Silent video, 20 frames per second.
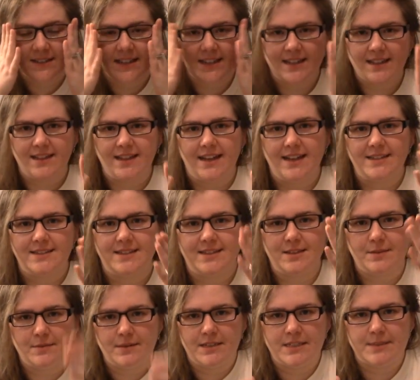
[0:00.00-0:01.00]
like
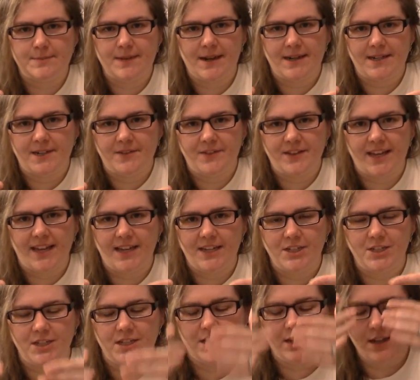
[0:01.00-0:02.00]
glasses plus
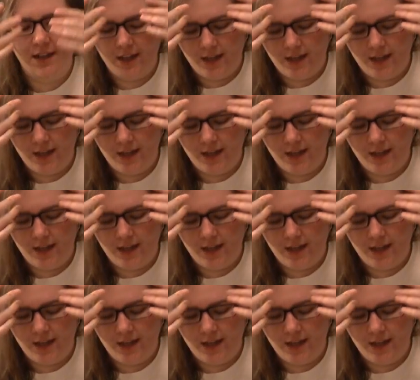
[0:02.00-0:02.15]
magnification.